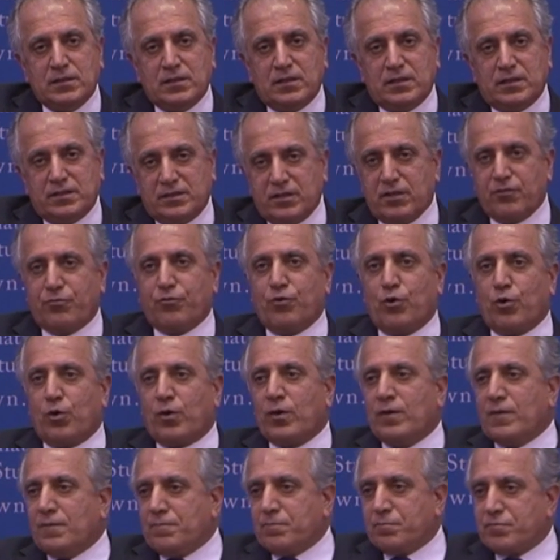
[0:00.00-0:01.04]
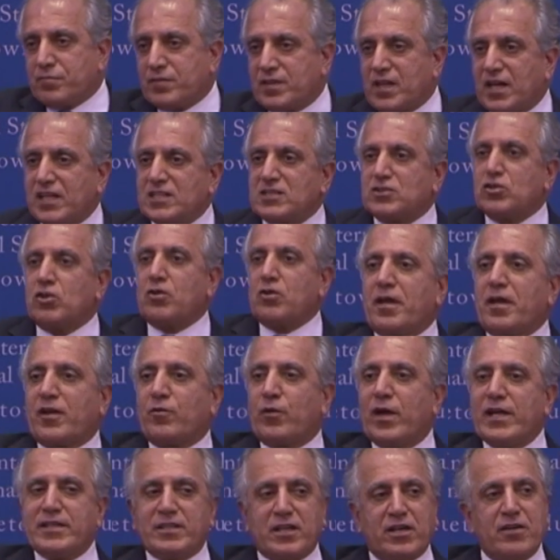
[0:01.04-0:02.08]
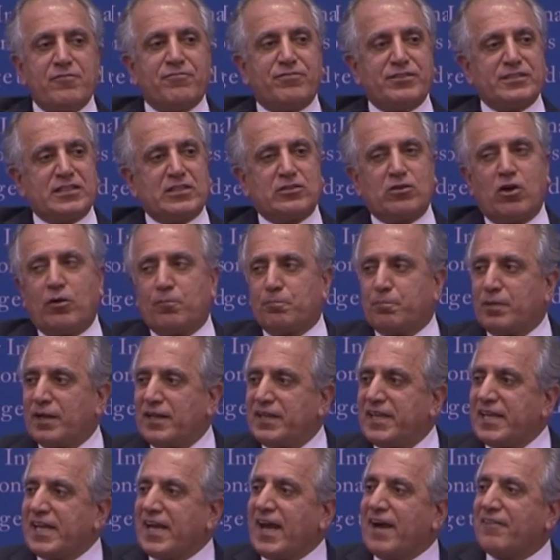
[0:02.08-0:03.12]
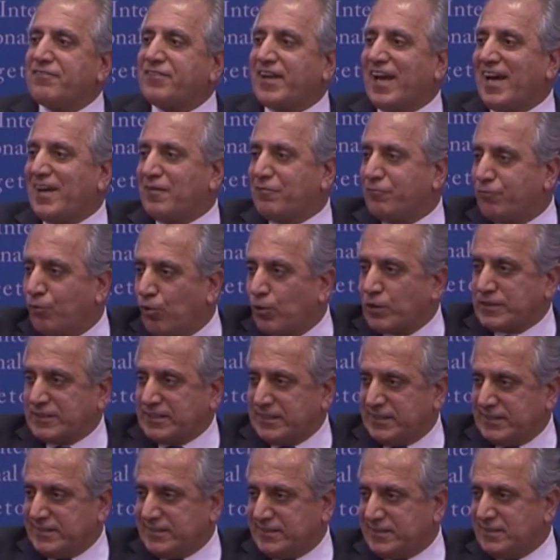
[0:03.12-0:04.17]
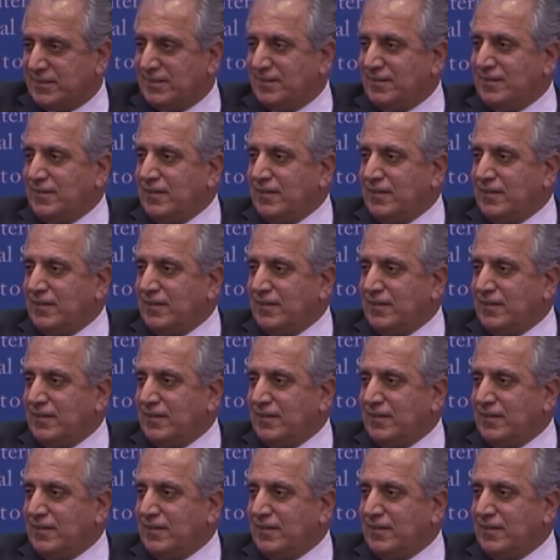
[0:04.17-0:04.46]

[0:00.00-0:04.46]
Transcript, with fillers: And therefore, there is be greater emphasis on building Afghan forces